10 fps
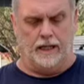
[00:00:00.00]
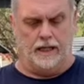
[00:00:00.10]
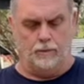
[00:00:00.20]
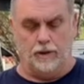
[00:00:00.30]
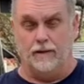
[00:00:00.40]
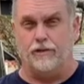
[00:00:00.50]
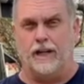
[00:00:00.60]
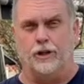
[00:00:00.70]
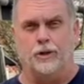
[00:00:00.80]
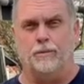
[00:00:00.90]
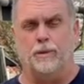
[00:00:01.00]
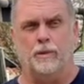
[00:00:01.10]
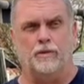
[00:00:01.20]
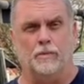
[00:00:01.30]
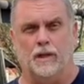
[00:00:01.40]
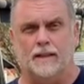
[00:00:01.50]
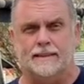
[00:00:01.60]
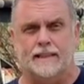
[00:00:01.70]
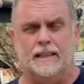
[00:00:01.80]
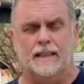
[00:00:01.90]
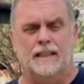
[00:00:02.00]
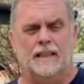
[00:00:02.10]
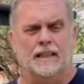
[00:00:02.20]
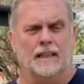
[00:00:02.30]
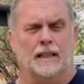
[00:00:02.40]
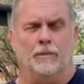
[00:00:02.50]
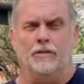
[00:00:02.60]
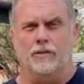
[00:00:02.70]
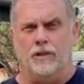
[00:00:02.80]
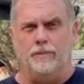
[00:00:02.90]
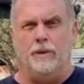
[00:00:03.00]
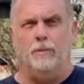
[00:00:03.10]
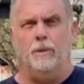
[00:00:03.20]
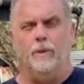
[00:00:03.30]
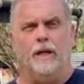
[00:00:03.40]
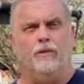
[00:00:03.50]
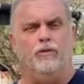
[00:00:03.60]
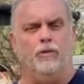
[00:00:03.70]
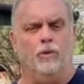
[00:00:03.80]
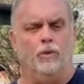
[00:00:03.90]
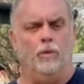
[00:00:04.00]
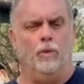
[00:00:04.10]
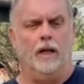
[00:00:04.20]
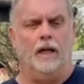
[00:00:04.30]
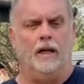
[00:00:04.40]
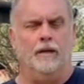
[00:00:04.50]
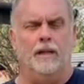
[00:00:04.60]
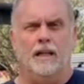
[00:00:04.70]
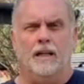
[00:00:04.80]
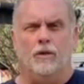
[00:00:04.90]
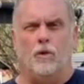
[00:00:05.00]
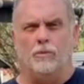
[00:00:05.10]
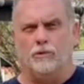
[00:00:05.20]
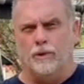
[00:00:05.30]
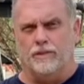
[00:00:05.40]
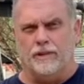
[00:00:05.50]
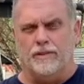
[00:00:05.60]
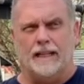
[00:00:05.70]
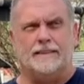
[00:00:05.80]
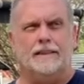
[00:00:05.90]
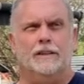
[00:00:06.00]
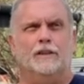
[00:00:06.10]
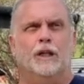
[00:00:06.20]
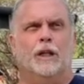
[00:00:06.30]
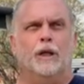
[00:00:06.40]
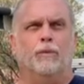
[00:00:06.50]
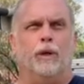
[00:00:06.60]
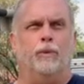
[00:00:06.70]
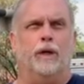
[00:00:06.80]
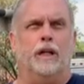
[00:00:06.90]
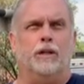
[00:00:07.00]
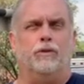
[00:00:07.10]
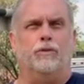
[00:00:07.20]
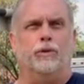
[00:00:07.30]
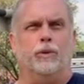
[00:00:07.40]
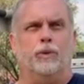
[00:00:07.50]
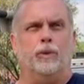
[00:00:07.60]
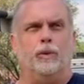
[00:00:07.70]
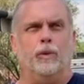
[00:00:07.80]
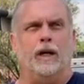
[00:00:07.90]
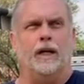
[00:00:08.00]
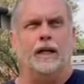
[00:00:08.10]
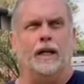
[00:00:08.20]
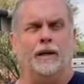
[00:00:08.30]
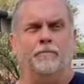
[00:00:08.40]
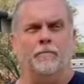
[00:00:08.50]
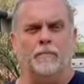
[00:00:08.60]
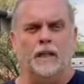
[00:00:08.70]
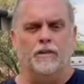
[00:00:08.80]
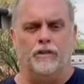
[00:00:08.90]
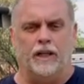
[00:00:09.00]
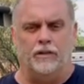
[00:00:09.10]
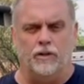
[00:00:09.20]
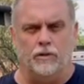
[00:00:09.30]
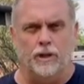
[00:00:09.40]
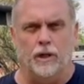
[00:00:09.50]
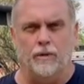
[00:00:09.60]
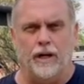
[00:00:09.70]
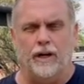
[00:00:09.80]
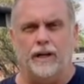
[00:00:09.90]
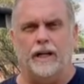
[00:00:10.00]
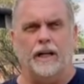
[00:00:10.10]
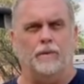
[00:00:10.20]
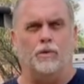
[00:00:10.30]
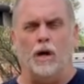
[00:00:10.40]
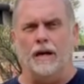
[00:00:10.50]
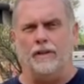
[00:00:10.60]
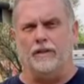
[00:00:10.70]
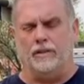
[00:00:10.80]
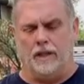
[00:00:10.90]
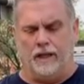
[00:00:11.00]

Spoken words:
left Chattanooga. We went to Biloxi, Mississippi. We went to Corpus Christi, Texas. We went to San Antonio area at a private